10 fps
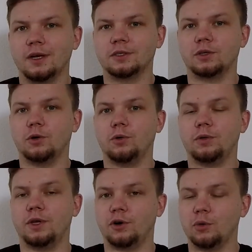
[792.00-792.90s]
So
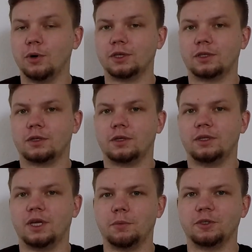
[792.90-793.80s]
the robot
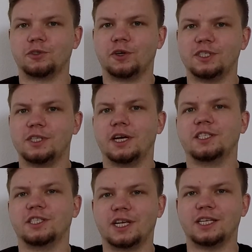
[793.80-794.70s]
demonstrates the
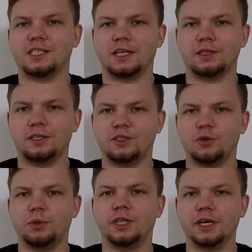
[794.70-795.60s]
exercise that needs
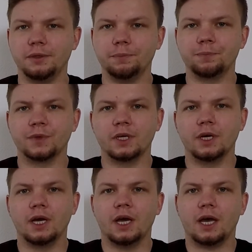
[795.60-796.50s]
to be done,
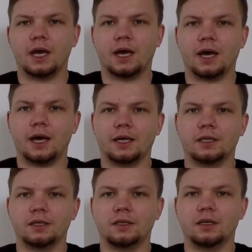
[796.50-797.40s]

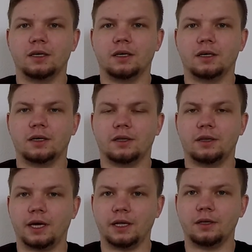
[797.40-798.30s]
and
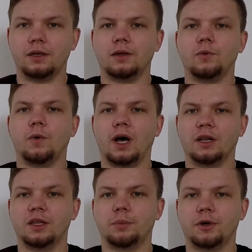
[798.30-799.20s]
then
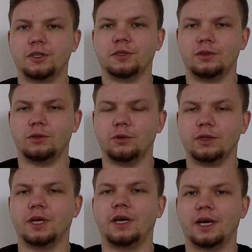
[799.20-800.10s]
while the person is
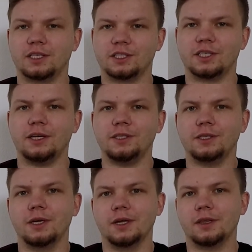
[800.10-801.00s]
doing the
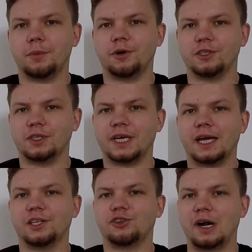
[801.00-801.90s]
exercise, the person
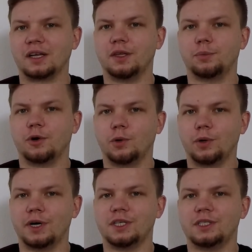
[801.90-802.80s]
can track the
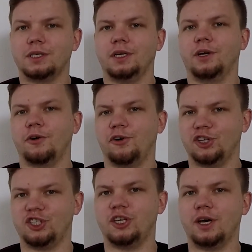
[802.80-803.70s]
progress,
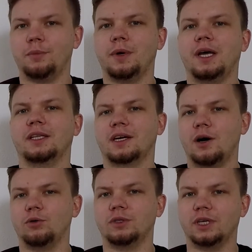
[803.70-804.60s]
encourage them, and
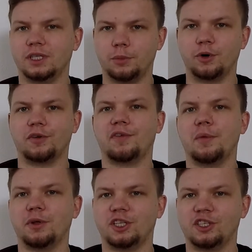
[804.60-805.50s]
count the number of
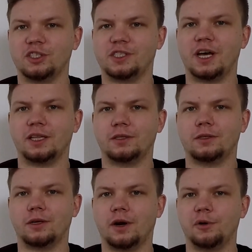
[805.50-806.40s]
repetitions
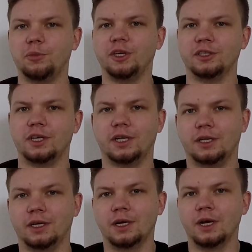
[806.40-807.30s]
that are being done.
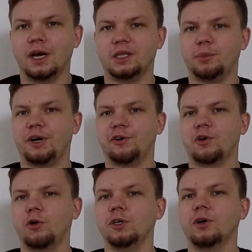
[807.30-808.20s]
And by
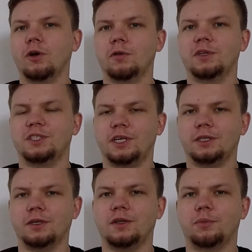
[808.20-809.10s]
recording all of this
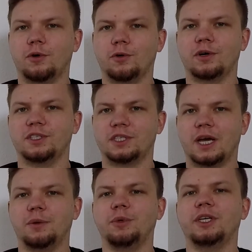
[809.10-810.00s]
data, the progress
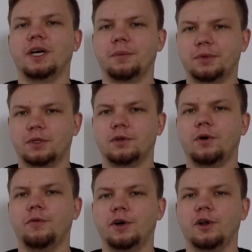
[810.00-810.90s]
can be kept
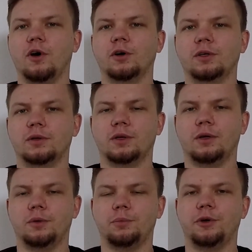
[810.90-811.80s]
over long
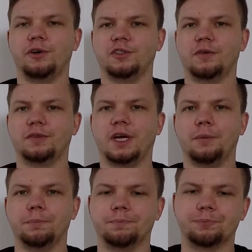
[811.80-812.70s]
periods of
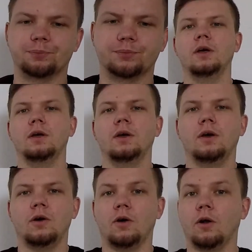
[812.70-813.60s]
time.
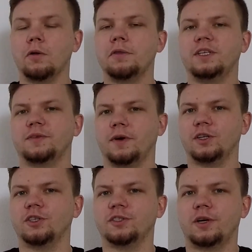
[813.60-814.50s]
All of these
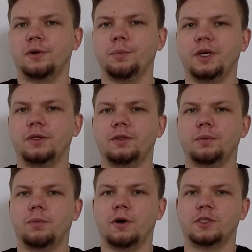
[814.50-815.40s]
functions are made
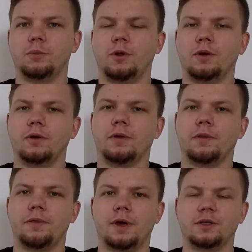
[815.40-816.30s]

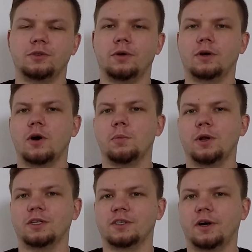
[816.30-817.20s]
possible thanks to a
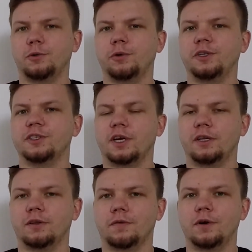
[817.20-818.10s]
complex hardware
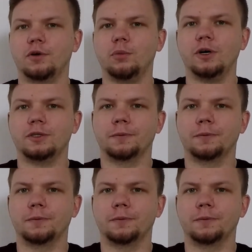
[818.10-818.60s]
design of the robot.